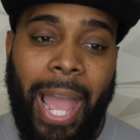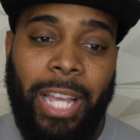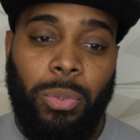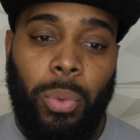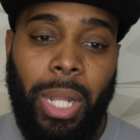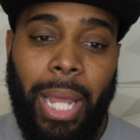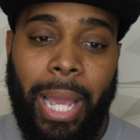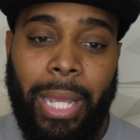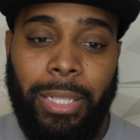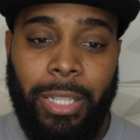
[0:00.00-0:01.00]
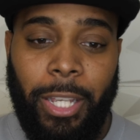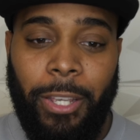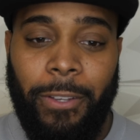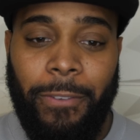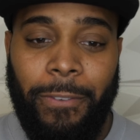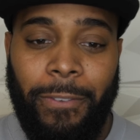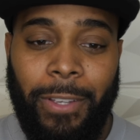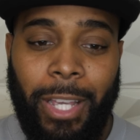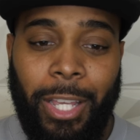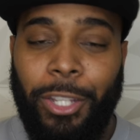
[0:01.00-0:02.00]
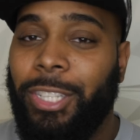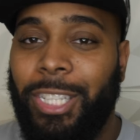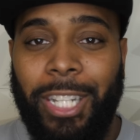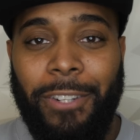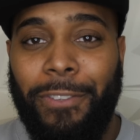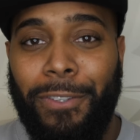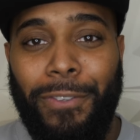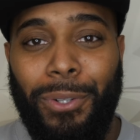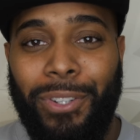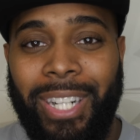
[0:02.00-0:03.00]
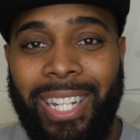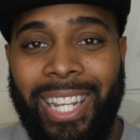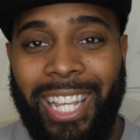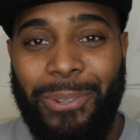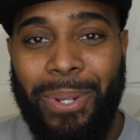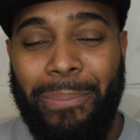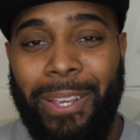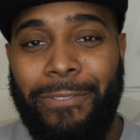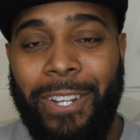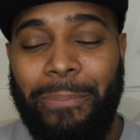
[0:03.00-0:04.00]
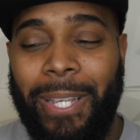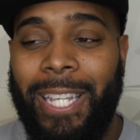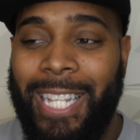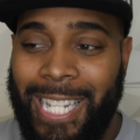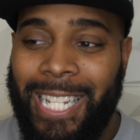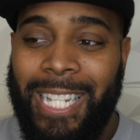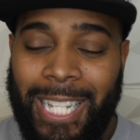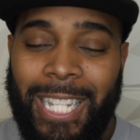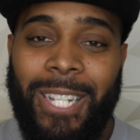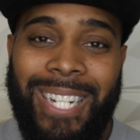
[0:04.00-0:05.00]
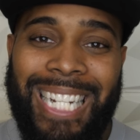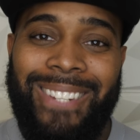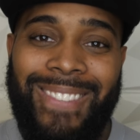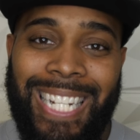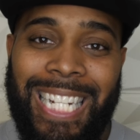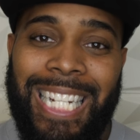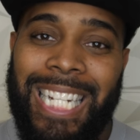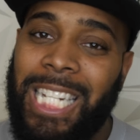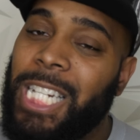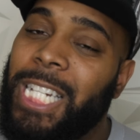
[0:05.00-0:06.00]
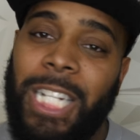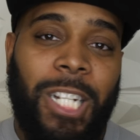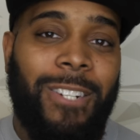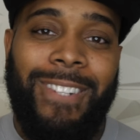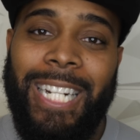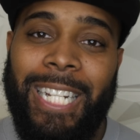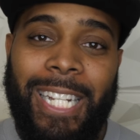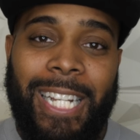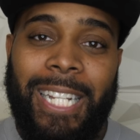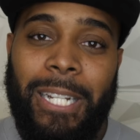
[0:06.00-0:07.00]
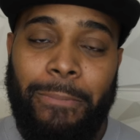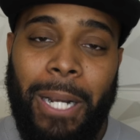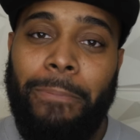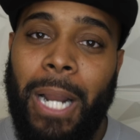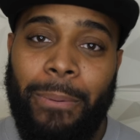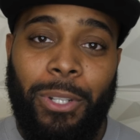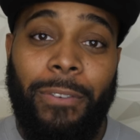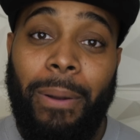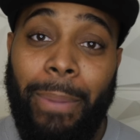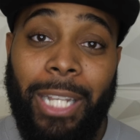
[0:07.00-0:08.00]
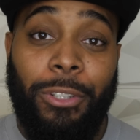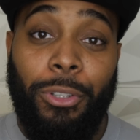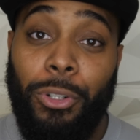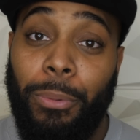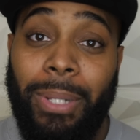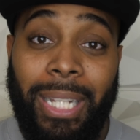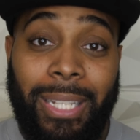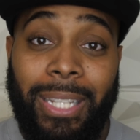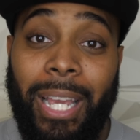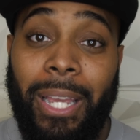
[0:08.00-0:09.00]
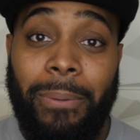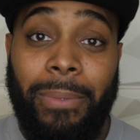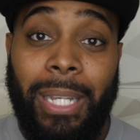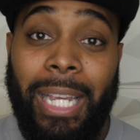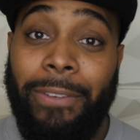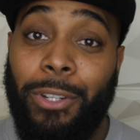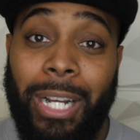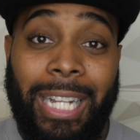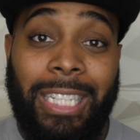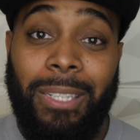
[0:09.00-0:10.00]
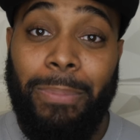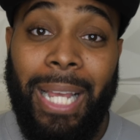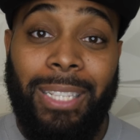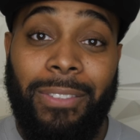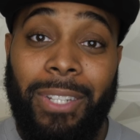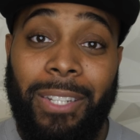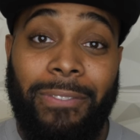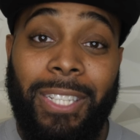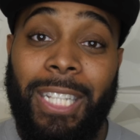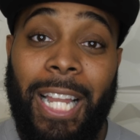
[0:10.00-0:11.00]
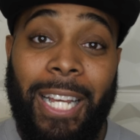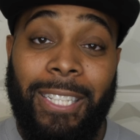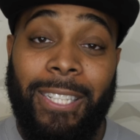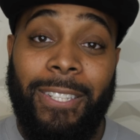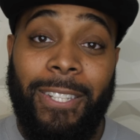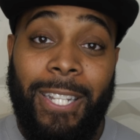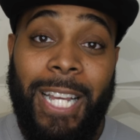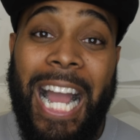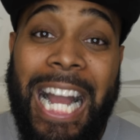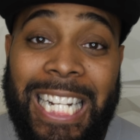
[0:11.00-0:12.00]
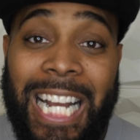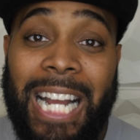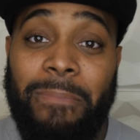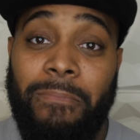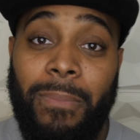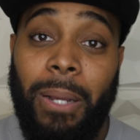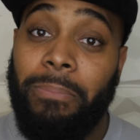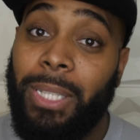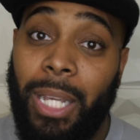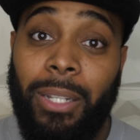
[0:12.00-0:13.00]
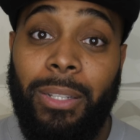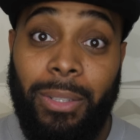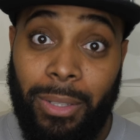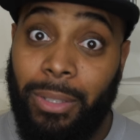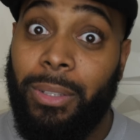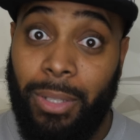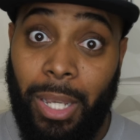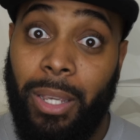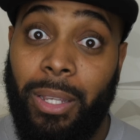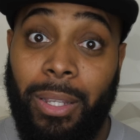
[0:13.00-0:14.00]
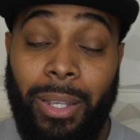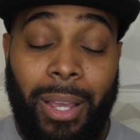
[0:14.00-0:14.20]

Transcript: As well as if you're just here for the foolery and you wanna make fun of me, it's okay, man, it's, all right. But I promise you, if I bite you, you're gonna bleed the same. Even though I got these plastic Invisaligns and I, I, I'm telling you, yeah.